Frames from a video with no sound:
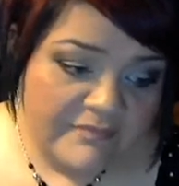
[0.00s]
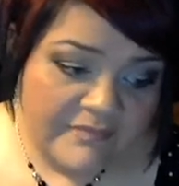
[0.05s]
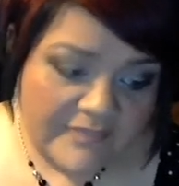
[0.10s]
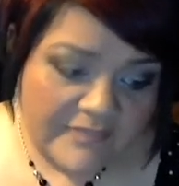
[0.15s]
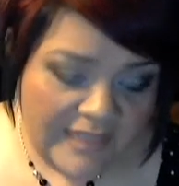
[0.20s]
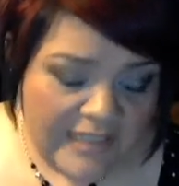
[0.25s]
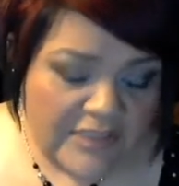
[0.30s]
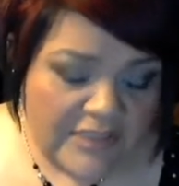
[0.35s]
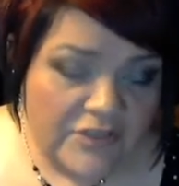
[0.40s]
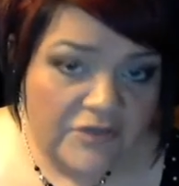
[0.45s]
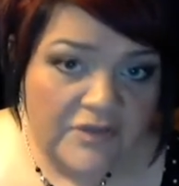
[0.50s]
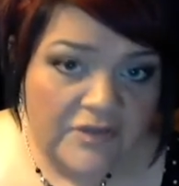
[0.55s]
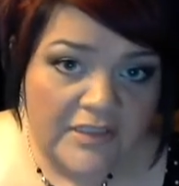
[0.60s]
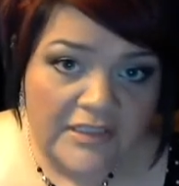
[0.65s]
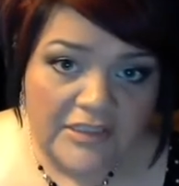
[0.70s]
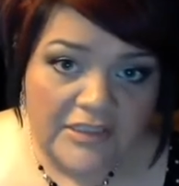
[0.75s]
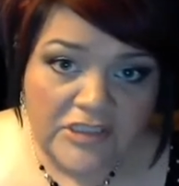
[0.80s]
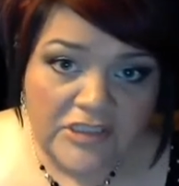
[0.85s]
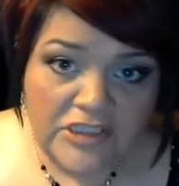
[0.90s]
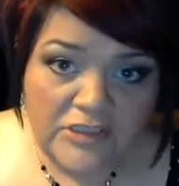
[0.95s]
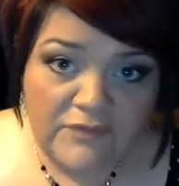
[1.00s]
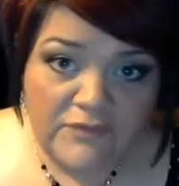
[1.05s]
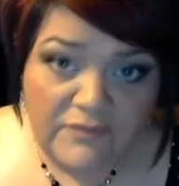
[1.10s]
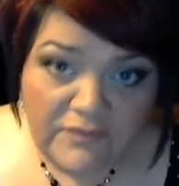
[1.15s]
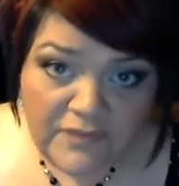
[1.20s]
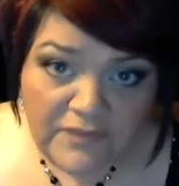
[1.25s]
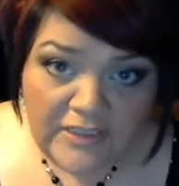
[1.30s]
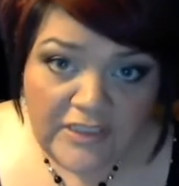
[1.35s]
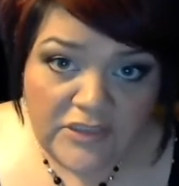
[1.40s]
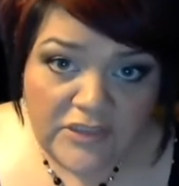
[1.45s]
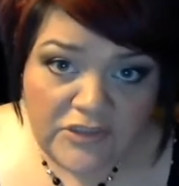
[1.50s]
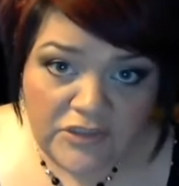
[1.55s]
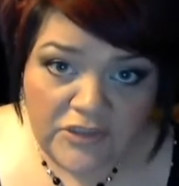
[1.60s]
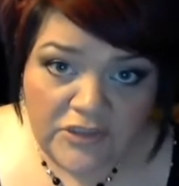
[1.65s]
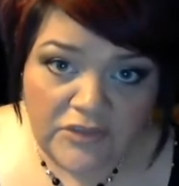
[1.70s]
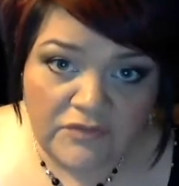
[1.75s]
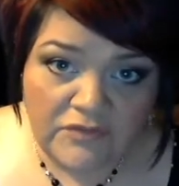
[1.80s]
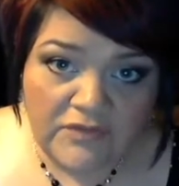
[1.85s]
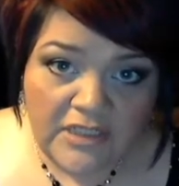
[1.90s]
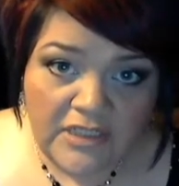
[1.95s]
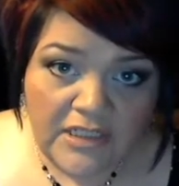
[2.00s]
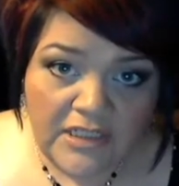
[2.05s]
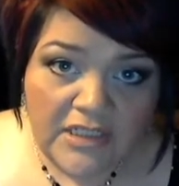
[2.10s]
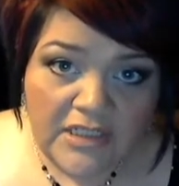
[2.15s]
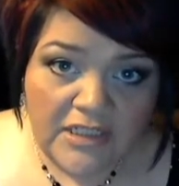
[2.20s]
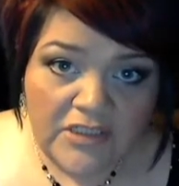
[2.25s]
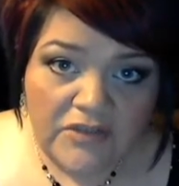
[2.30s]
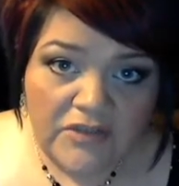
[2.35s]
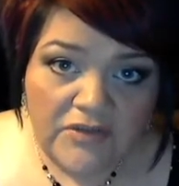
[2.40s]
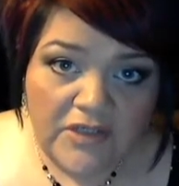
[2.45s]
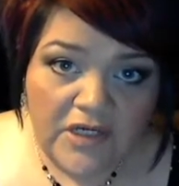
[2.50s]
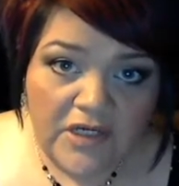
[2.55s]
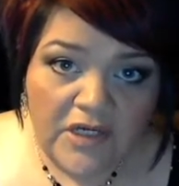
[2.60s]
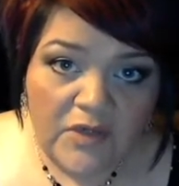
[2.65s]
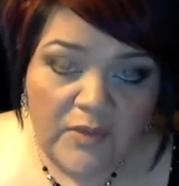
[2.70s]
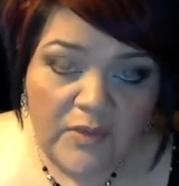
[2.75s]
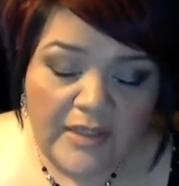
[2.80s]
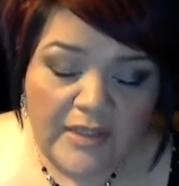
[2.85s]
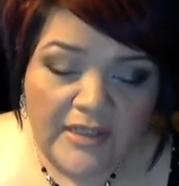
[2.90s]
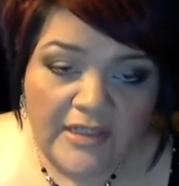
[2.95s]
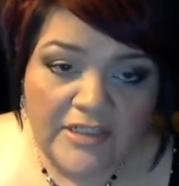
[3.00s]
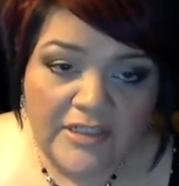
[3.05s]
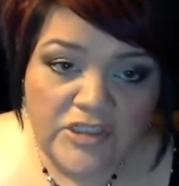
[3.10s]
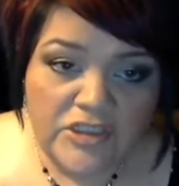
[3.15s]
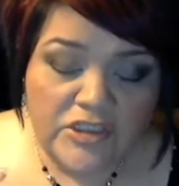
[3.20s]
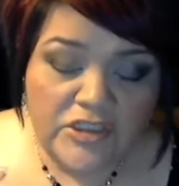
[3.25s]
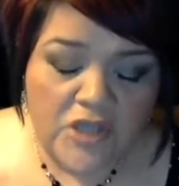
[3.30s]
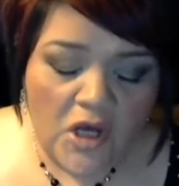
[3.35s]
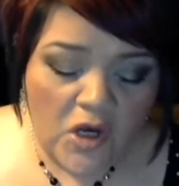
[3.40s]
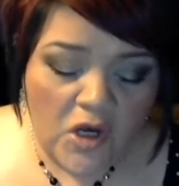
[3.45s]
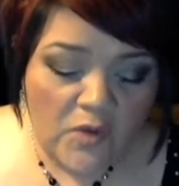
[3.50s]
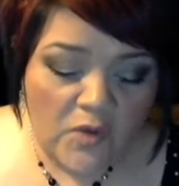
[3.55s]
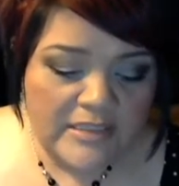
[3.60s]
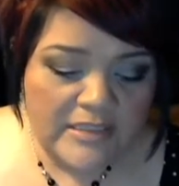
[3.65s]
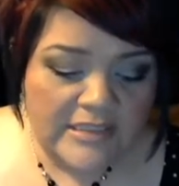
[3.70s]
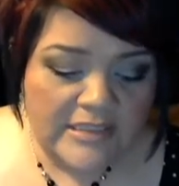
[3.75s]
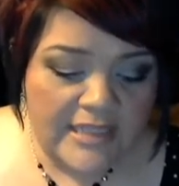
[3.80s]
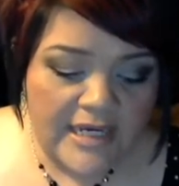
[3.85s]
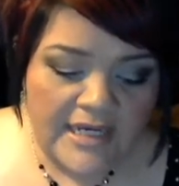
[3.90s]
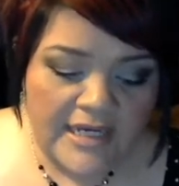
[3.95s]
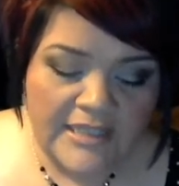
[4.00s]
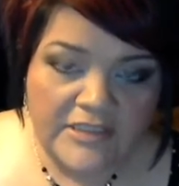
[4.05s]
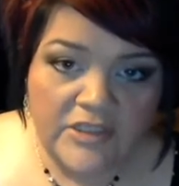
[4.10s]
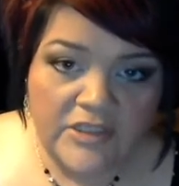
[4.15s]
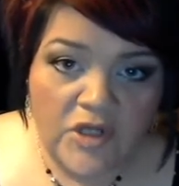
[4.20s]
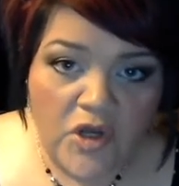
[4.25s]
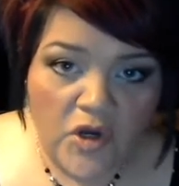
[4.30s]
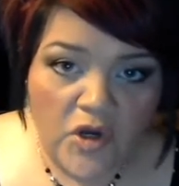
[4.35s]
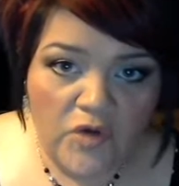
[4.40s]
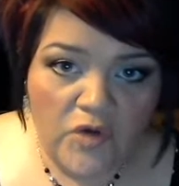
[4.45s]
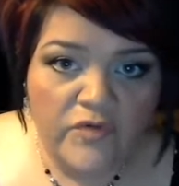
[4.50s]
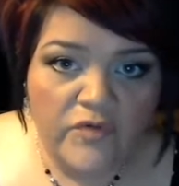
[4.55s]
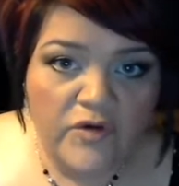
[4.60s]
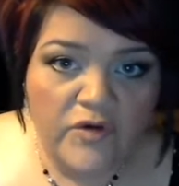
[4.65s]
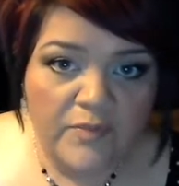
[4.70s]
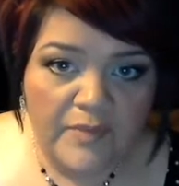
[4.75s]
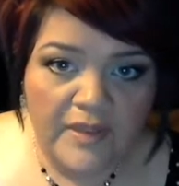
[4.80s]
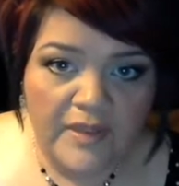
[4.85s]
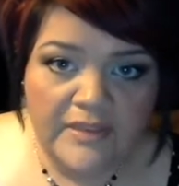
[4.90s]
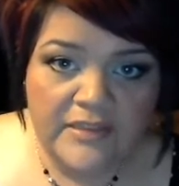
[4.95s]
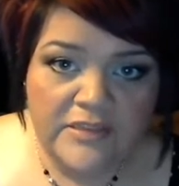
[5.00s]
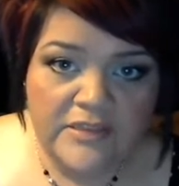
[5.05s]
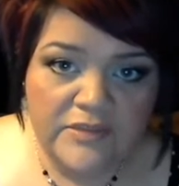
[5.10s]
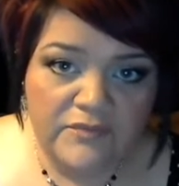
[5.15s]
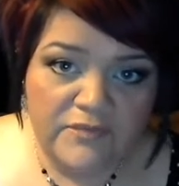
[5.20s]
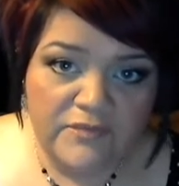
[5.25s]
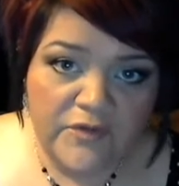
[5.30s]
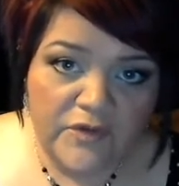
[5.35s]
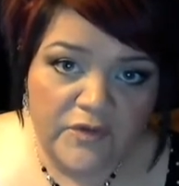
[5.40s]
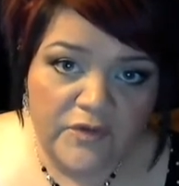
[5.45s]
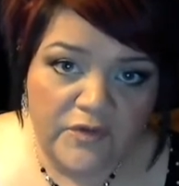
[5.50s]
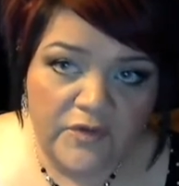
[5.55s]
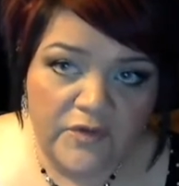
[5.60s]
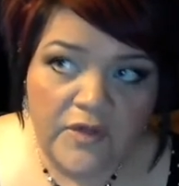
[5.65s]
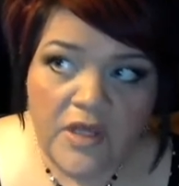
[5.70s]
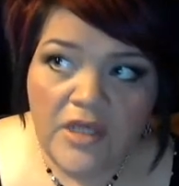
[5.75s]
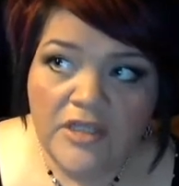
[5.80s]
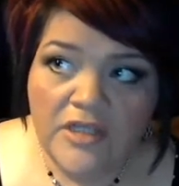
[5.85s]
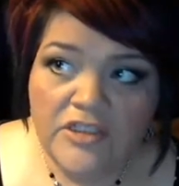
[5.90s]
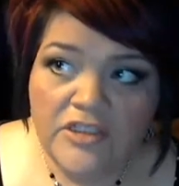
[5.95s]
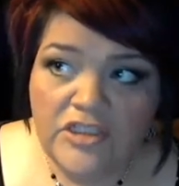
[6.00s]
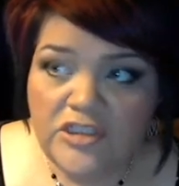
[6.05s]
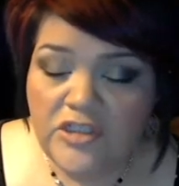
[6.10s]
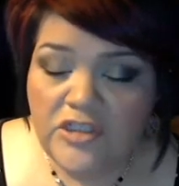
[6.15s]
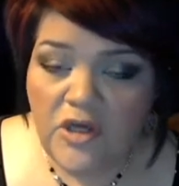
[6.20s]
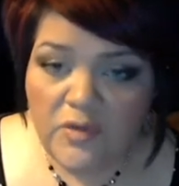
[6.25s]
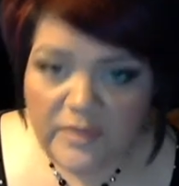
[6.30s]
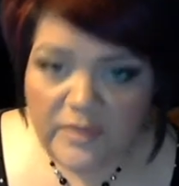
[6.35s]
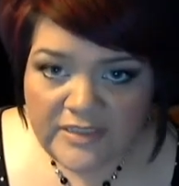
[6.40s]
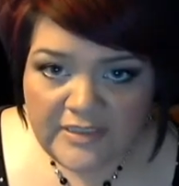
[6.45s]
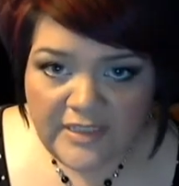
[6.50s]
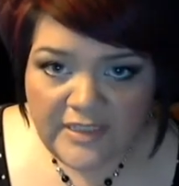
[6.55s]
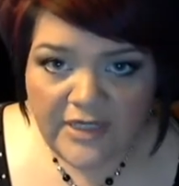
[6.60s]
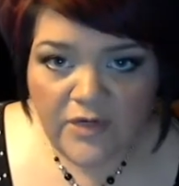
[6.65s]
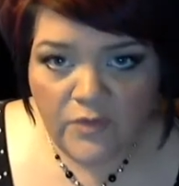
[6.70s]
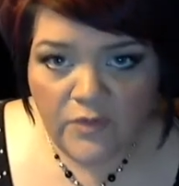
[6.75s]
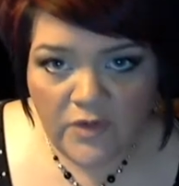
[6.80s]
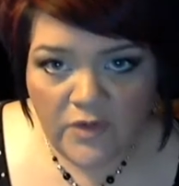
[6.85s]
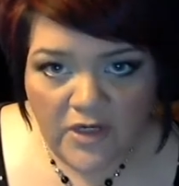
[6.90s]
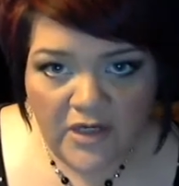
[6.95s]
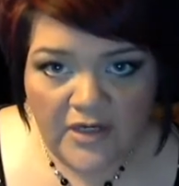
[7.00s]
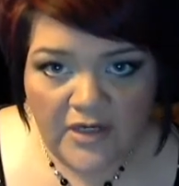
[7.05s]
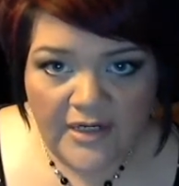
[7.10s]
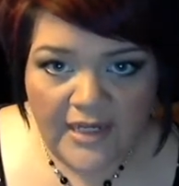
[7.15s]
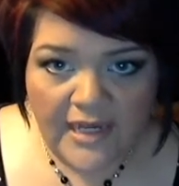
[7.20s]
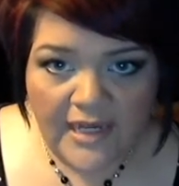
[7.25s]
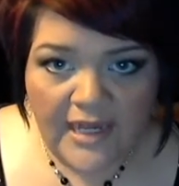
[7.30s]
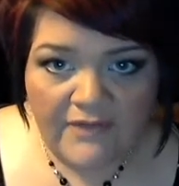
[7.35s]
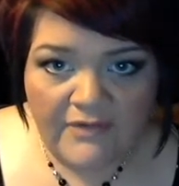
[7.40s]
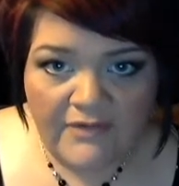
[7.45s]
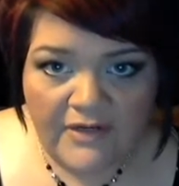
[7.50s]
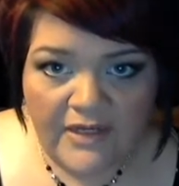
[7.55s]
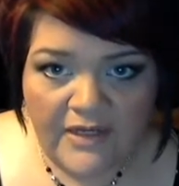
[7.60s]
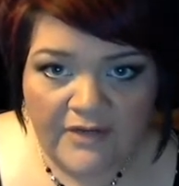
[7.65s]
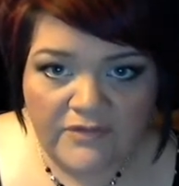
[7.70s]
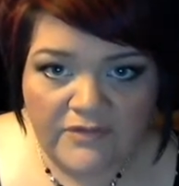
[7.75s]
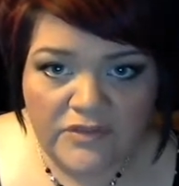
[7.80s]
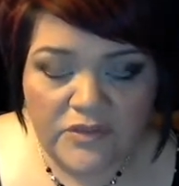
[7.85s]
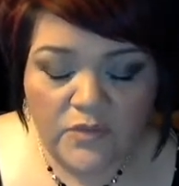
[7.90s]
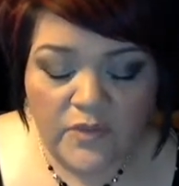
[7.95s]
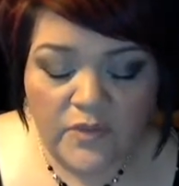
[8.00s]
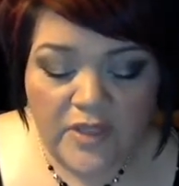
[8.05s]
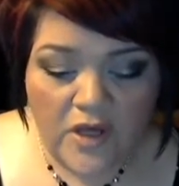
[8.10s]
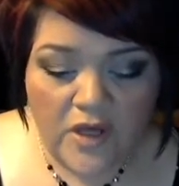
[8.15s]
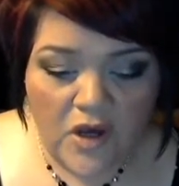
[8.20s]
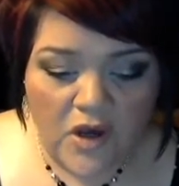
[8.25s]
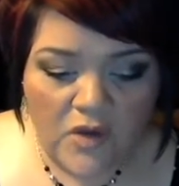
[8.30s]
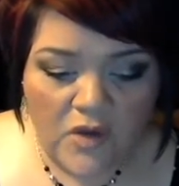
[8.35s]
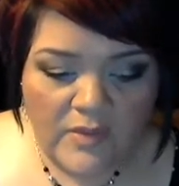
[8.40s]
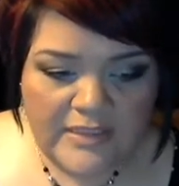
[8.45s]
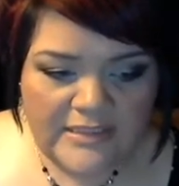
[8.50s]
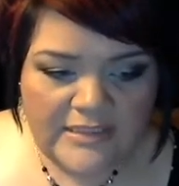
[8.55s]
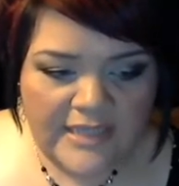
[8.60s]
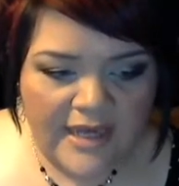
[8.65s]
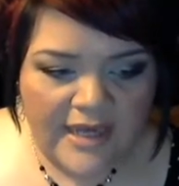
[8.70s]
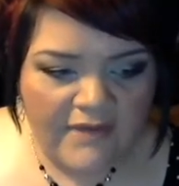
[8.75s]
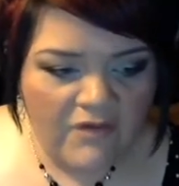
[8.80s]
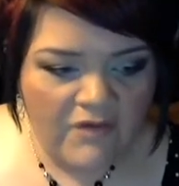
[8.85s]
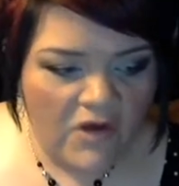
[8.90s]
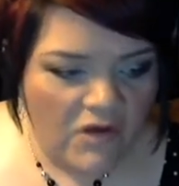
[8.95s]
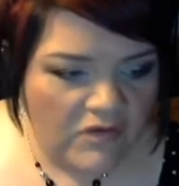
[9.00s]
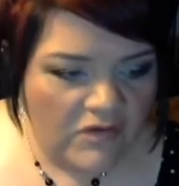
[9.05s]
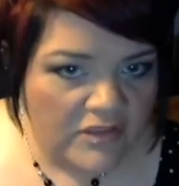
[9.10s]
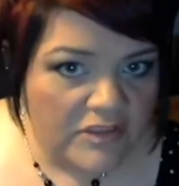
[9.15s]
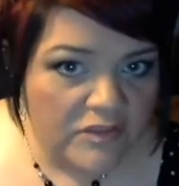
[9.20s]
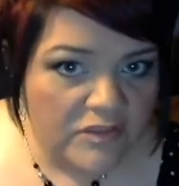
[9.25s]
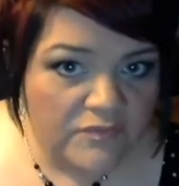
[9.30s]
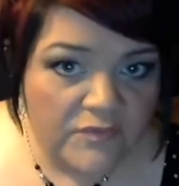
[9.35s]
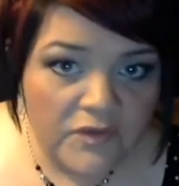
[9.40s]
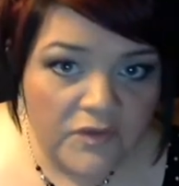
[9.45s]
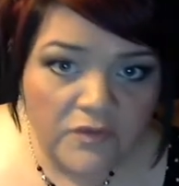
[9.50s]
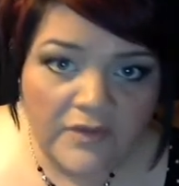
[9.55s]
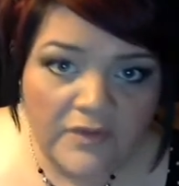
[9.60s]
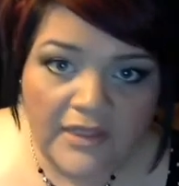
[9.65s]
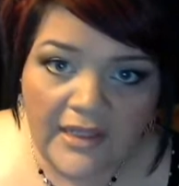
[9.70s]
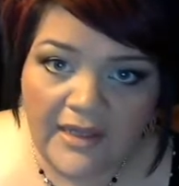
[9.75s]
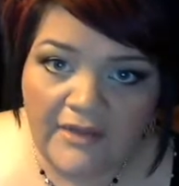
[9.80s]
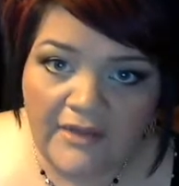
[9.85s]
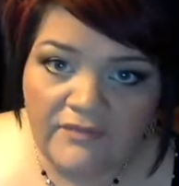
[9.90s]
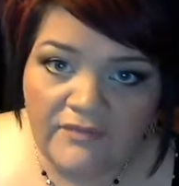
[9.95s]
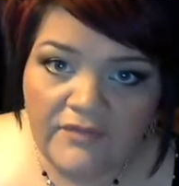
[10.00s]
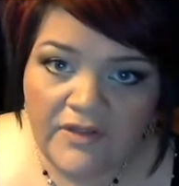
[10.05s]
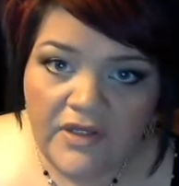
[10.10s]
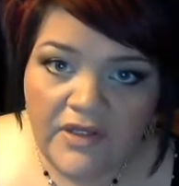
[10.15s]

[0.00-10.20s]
that's her thing she feeds you you know and like she always has an overabundance of food she's always scared we're not going to have enough so we always have all this food left